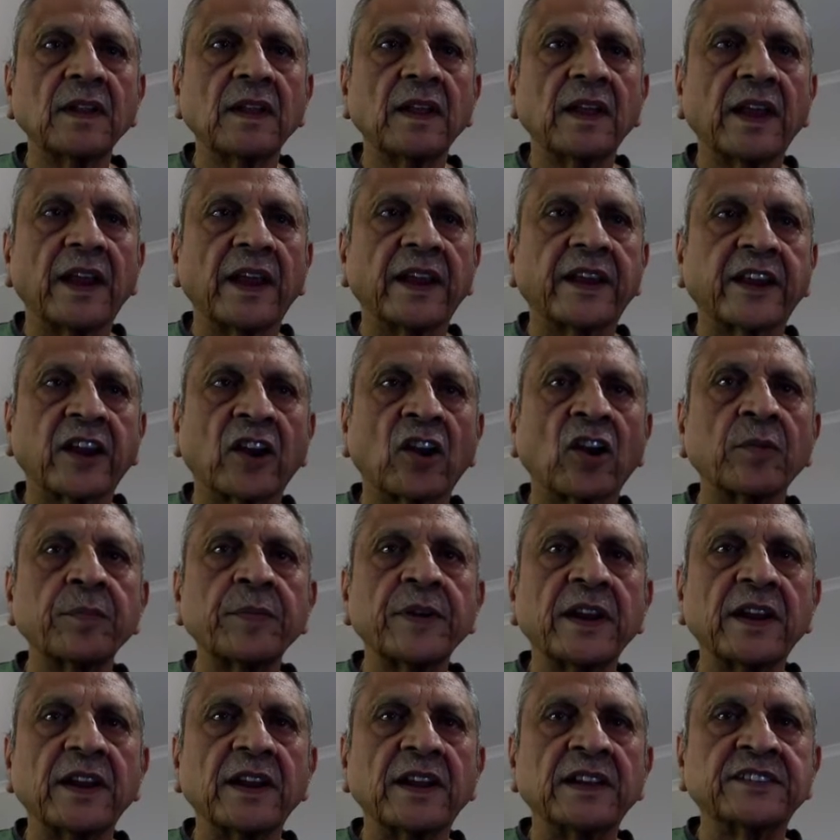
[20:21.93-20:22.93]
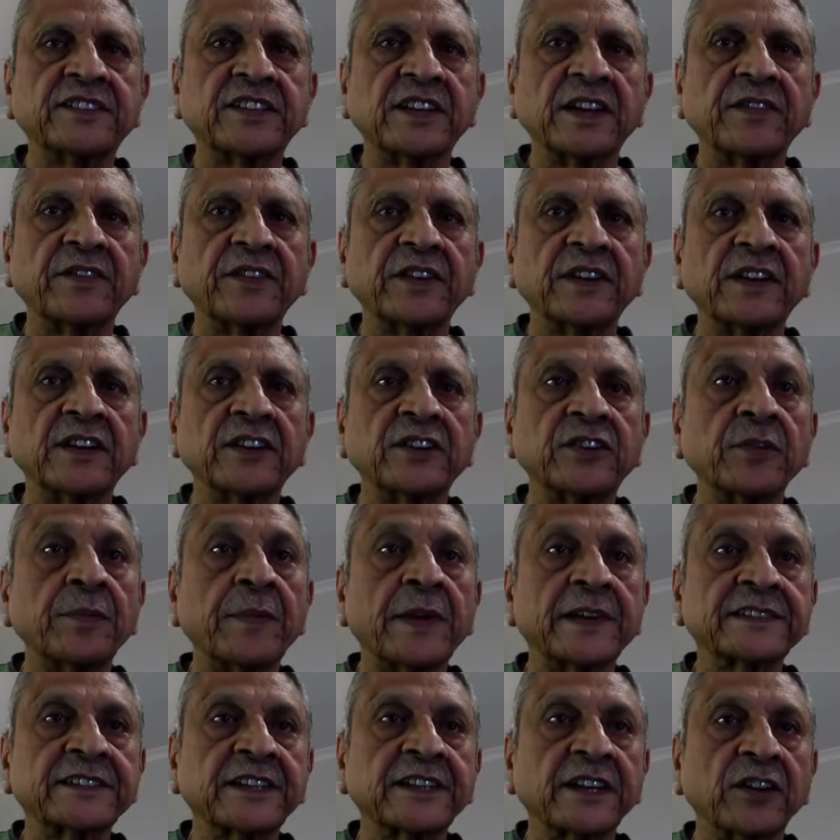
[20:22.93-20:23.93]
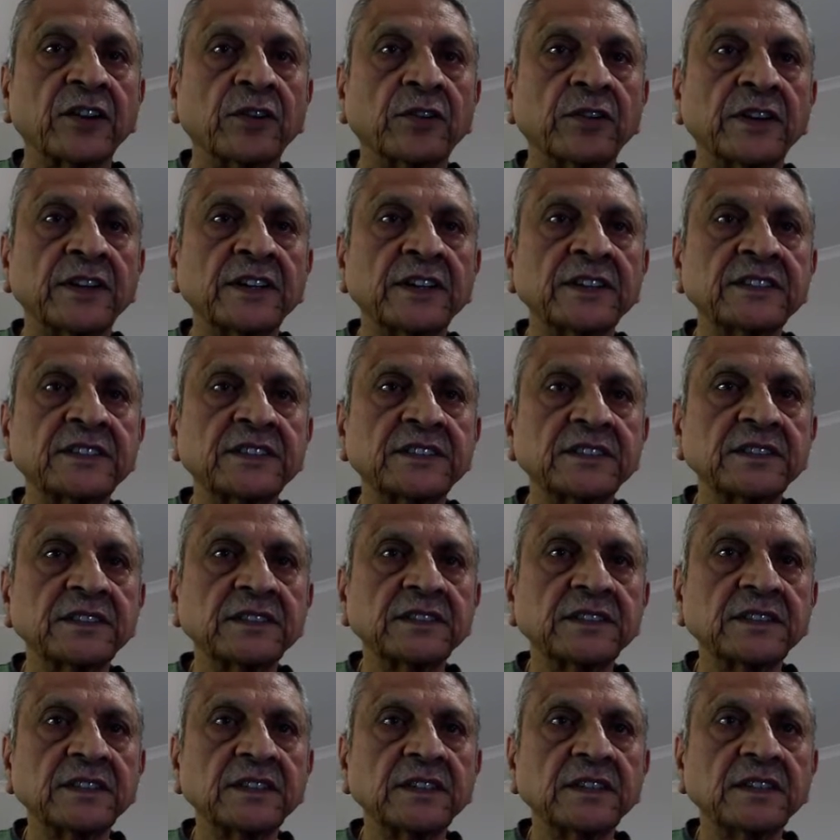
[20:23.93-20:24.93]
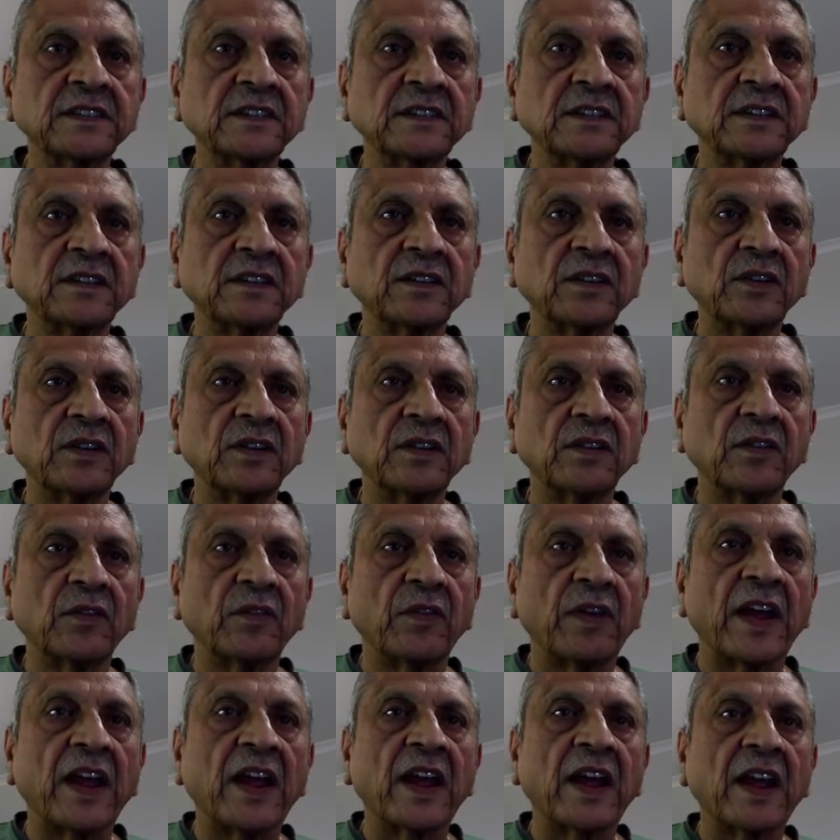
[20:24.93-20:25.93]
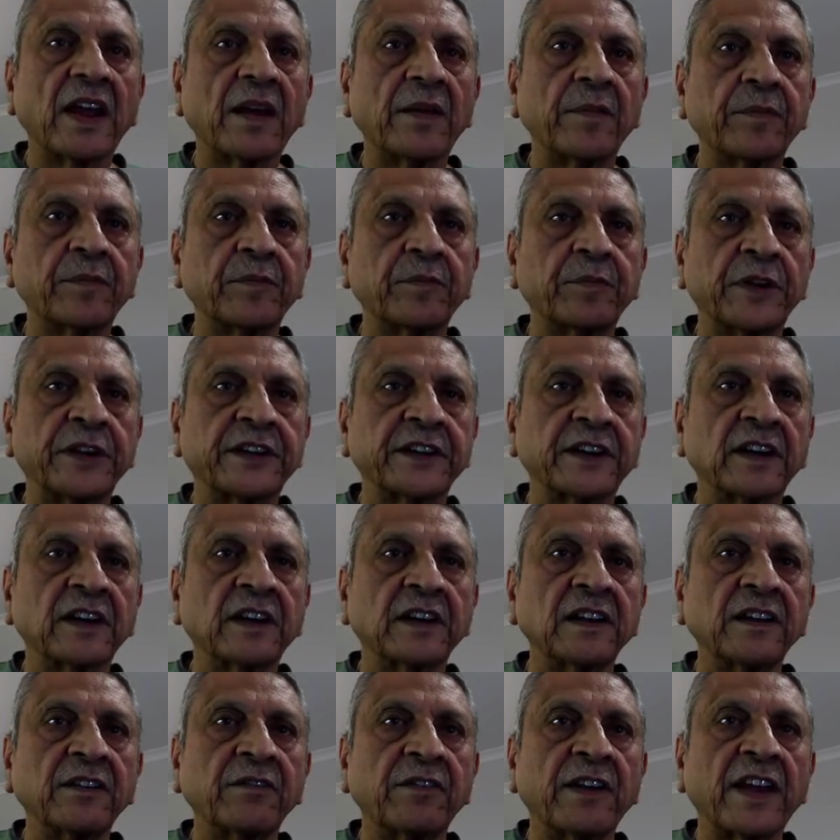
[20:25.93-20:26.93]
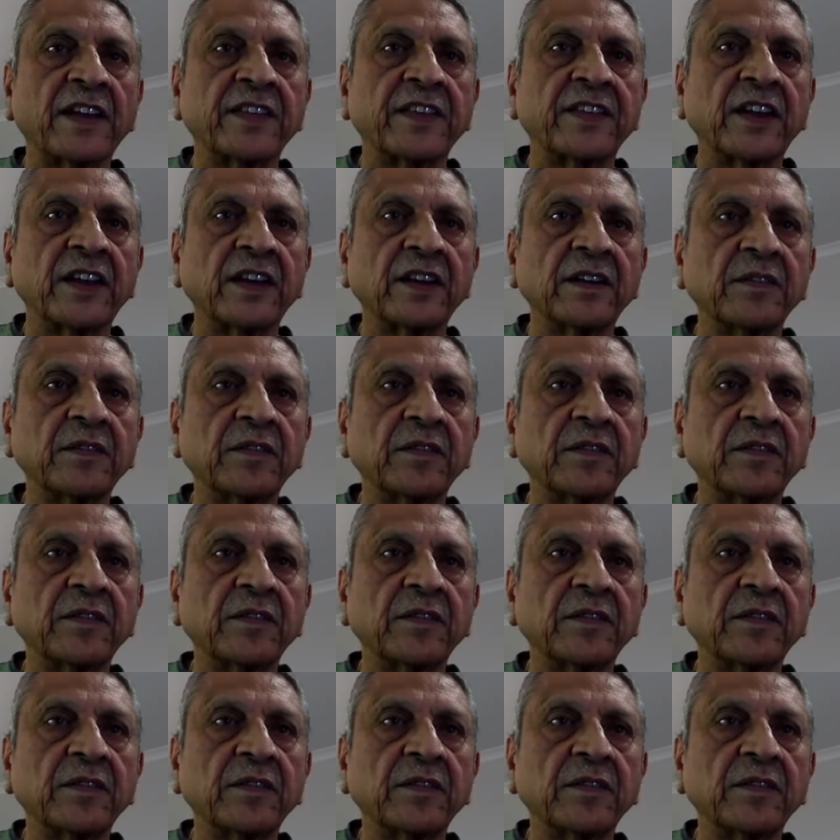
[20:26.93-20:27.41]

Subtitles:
It cannot be achieved in the domestic units, particularly where